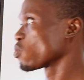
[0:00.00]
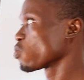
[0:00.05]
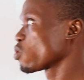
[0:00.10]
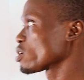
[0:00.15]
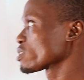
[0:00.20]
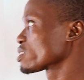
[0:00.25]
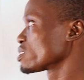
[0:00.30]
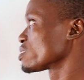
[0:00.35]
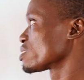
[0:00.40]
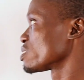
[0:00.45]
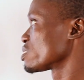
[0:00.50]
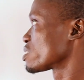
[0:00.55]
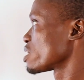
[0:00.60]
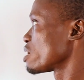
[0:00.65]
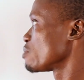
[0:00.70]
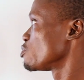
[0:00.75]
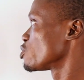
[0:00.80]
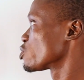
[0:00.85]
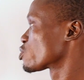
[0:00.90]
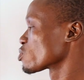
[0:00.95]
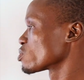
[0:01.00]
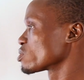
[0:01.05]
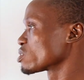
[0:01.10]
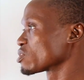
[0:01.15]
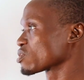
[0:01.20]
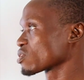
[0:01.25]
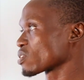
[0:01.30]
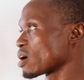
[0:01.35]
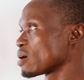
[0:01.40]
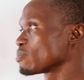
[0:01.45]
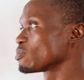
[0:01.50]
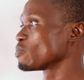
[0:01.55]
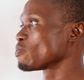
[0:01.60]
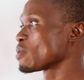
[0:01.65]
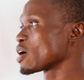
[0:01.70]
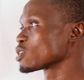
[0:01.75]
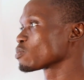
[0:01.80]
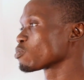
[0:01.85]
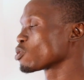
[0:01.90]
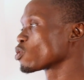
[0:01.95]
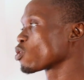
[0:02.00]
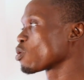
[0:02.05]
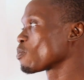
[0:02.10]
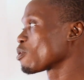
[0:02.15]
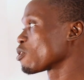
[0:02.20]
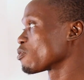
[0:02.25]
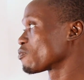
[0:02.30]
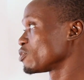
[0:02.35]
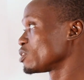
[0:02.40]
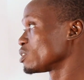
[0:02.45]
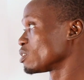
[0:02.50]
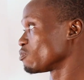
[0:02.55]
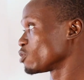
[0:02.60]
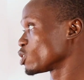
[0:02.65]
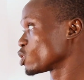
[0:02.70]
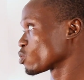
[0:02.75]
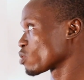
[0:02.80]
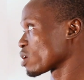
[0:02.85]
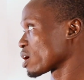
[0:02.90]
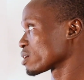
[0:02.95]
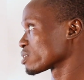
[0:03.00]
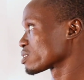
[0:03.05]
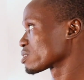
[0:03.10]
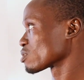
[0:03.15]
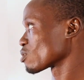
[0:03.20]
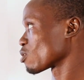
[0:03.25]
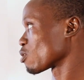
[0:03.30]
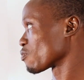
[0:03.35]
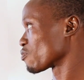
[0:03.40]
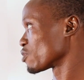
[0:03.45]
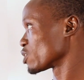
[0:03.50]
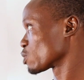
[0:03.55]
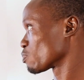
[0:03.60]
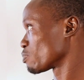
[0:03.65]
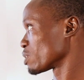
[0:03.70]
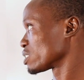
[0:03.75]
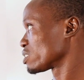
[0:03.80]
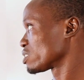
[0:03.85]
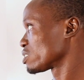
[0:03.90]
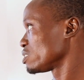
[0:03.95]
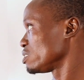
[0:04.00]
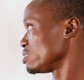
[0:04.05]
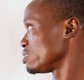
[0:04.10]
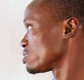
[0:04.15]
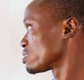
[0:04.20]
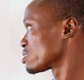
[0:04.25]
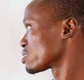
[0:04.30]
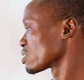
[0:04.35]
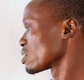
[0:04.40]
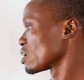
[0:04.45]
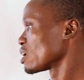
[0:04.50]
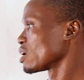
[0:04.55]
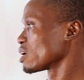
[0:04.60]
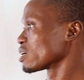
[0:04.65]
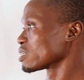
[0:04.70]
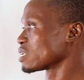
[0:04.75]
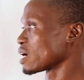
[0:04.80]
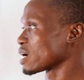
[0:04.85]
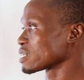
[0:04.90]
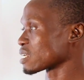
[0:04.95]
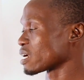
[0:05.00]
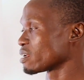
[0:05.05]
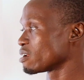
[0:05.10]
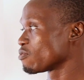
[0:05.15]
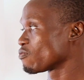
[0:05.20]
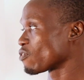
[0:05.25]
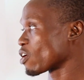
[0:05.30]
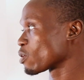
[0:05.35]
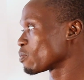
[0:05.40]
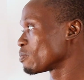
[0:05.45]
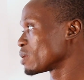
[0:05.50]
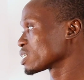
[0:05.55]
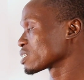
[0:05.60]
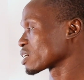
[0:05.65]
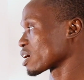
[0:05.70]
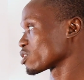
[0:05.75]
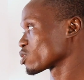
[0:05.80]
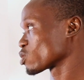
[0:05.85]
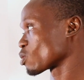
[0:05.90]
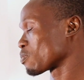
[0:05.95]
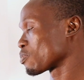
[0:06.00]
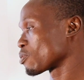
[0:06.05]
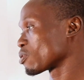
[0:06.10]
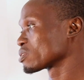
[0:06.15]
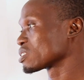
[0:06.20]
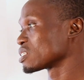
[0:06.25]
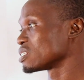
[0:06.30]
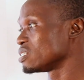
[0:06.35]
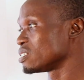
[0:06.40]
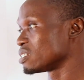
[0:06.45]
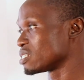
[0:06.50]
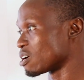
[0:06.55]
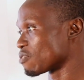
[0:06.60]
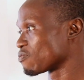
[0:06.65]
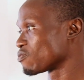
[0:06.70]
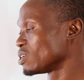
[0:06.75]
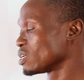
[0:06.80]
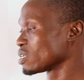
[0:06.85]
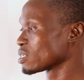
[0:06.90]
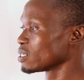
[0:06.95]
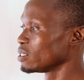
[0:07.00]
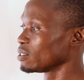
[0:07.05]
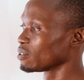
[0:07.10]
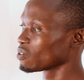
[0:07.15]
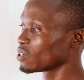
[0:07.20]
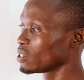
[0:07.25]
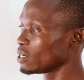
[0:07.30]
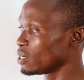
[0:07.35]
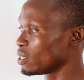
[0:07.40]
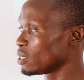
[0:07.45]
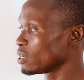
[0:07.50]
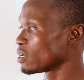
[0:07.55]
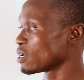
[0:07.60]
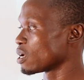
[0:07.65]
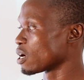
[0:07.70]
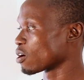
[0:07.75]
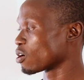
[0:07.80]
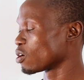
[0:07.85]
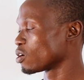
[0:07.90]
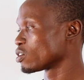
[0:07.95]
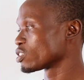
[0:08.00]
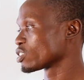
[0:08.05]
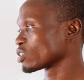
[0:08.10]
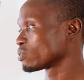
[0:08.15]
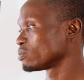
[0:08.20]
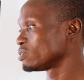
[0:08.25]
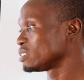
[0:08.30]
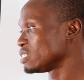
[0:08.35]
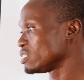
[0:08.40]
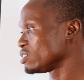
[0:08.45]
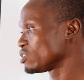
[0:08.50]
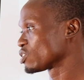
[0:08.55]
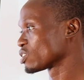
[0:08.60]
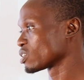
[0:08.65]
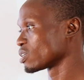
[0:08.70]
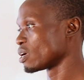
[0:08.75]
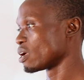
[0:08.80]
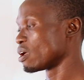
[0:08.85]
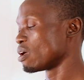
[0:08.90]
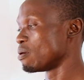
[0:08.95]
What is the term used to describe the maximum number of individuals of a species that an environment can support indefinitely? A. Ecological niche.